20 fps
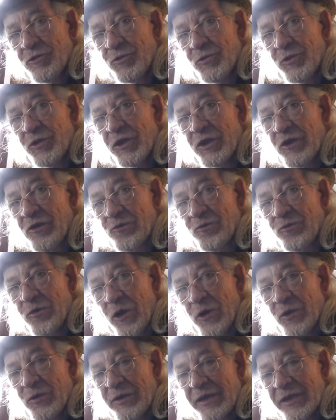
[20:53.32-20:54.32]
were
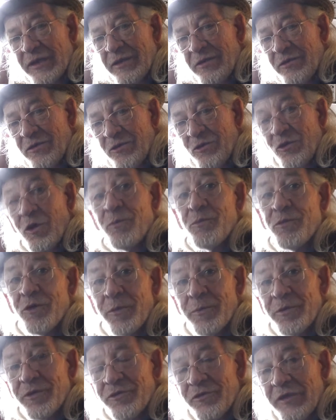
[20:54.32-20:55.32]
corroded and they're not
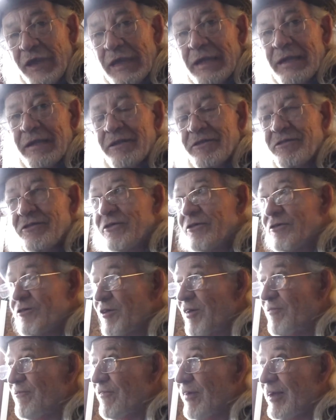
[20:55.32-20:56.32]
proper stainless and
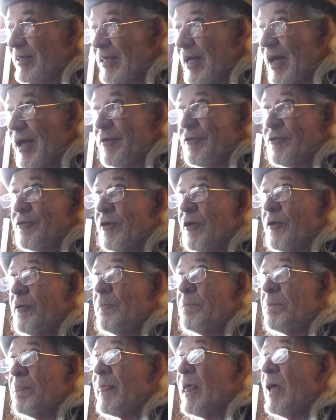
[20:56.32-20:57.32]
stuff like that, and so
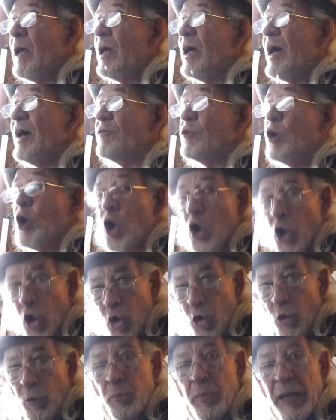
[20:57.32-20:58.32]
I've got a
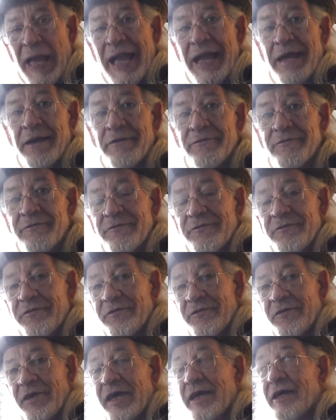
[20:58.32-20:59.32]
whole pack of
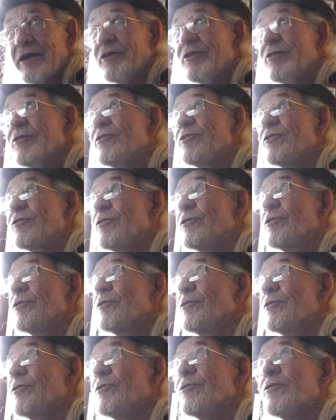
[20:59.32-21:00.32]
stainless
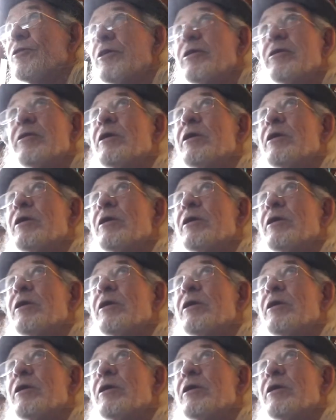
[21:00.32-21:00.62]
screws and